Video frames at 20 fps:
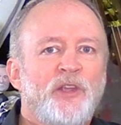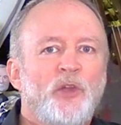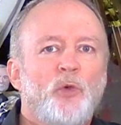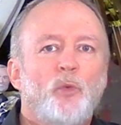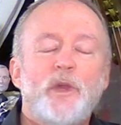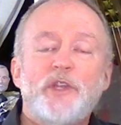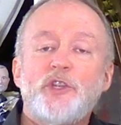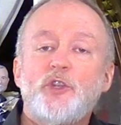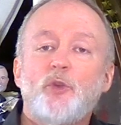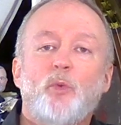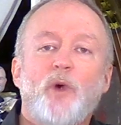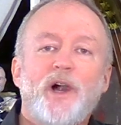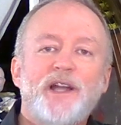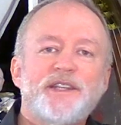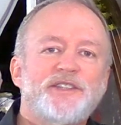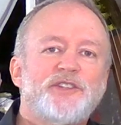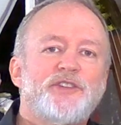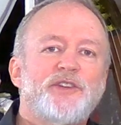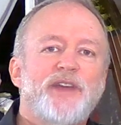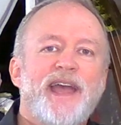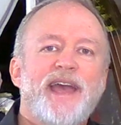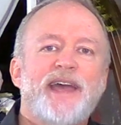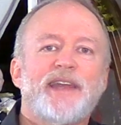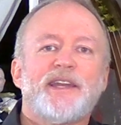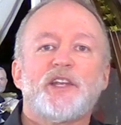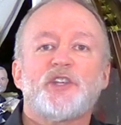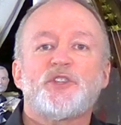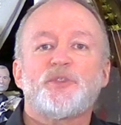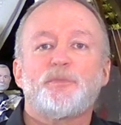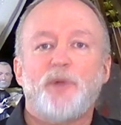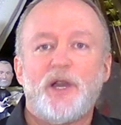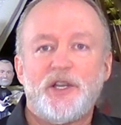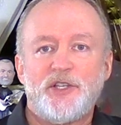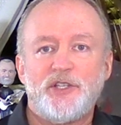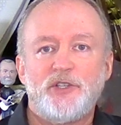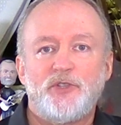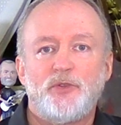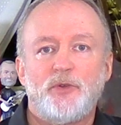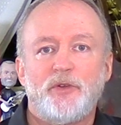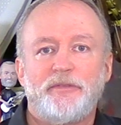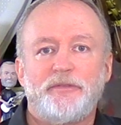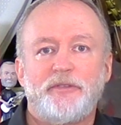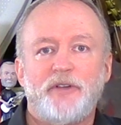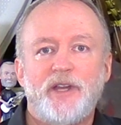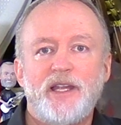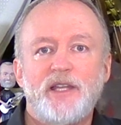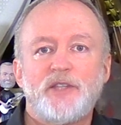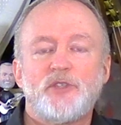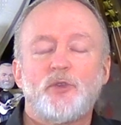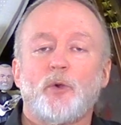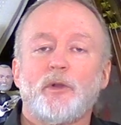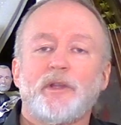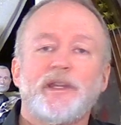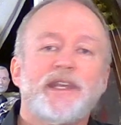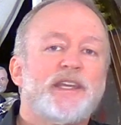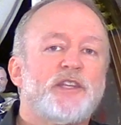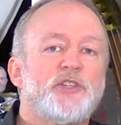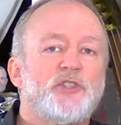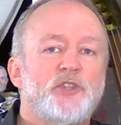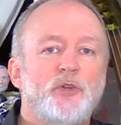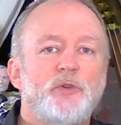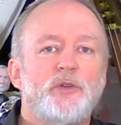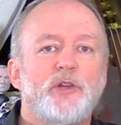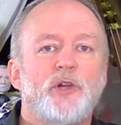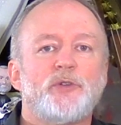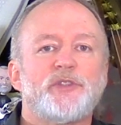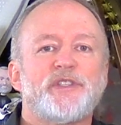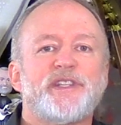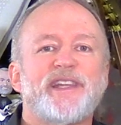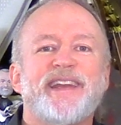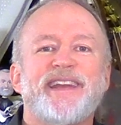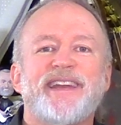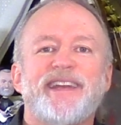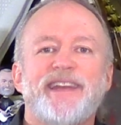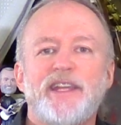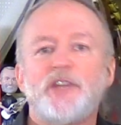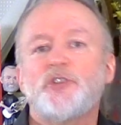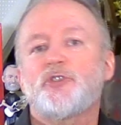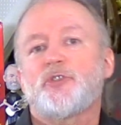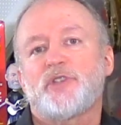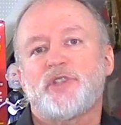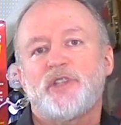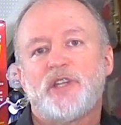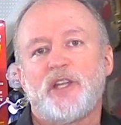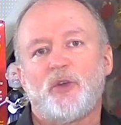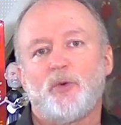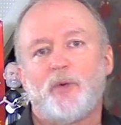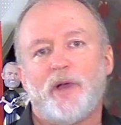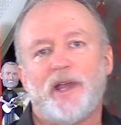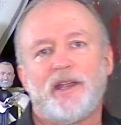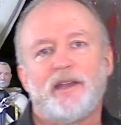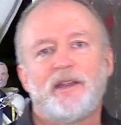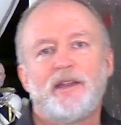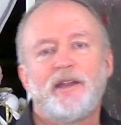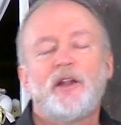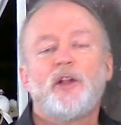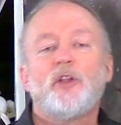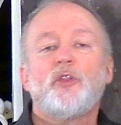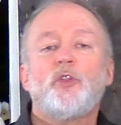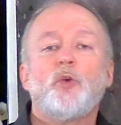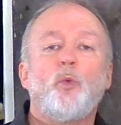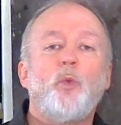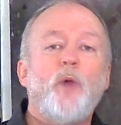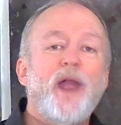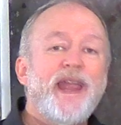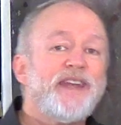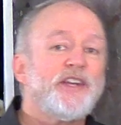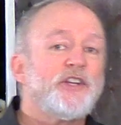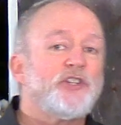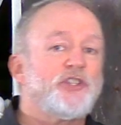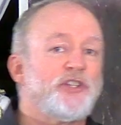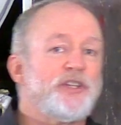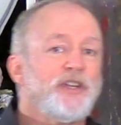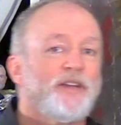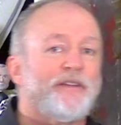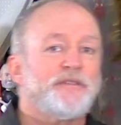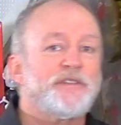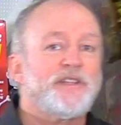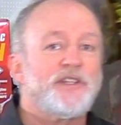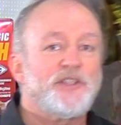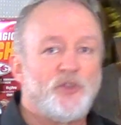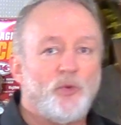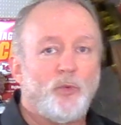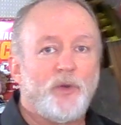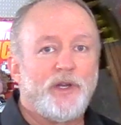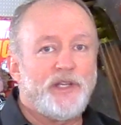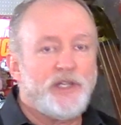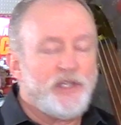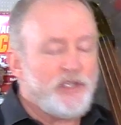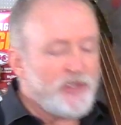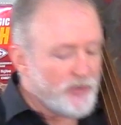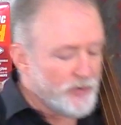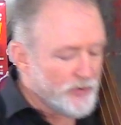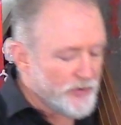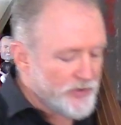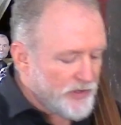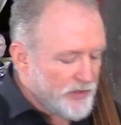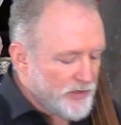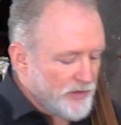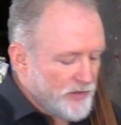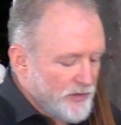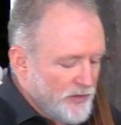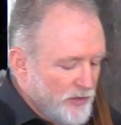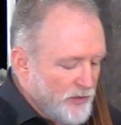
When you want to add expression to a phrase or link two notes in an interesting way, the weighted shift is the one to use.